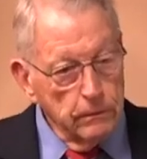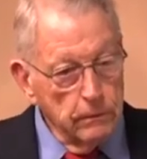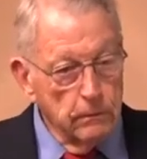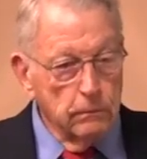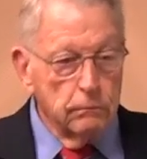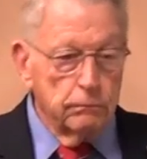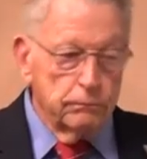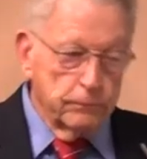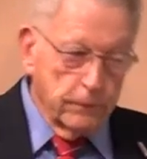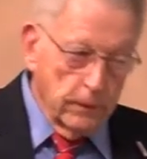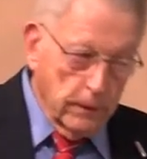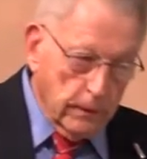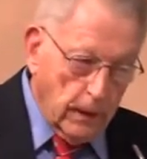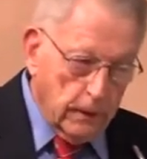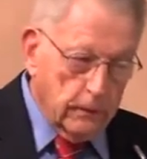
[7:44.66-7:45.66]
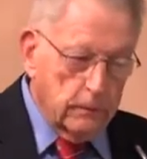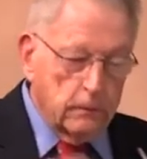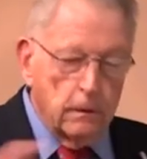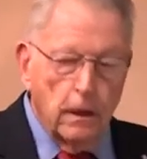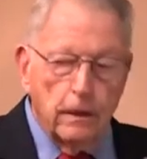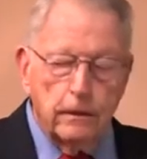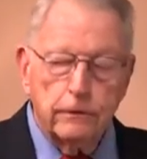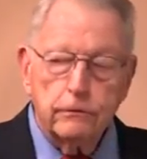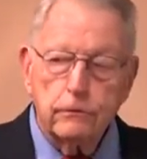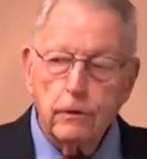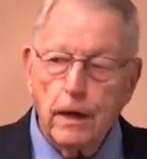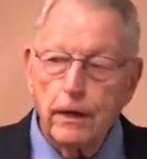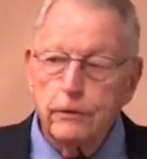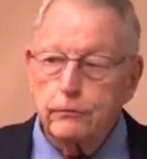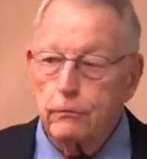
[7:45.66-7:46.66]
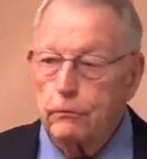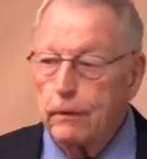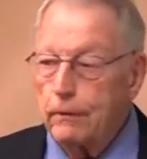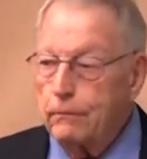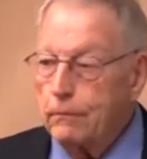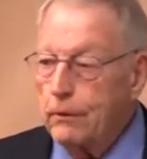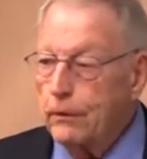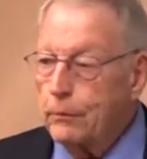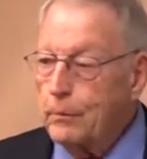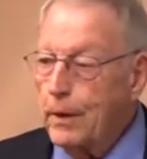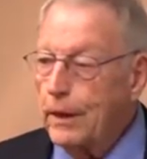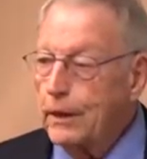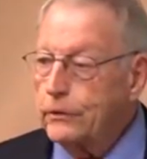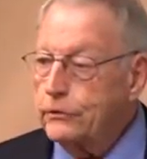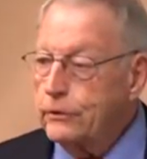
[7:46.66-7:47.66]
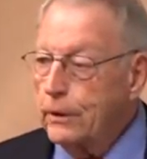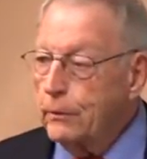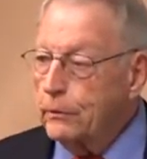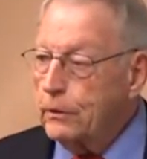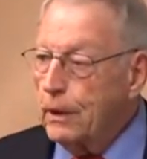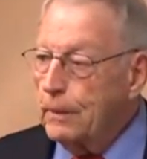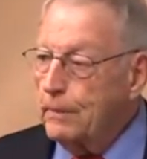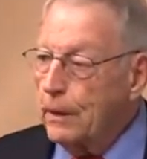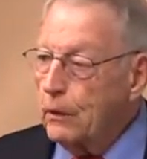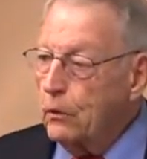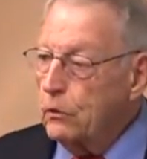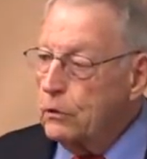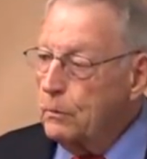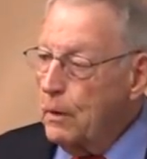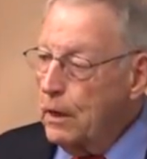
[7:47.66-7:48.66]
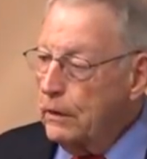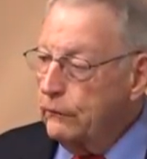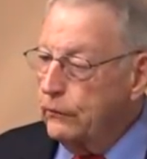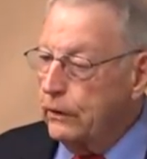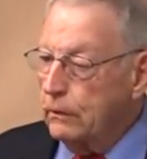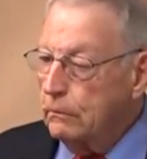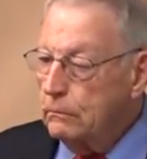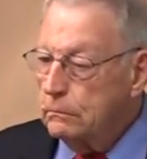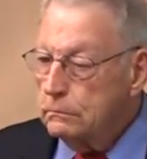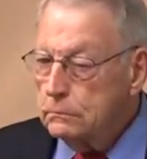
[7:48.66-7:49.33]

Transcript: and got these two guys were roughly my age, and they were talking about going to Bonneville.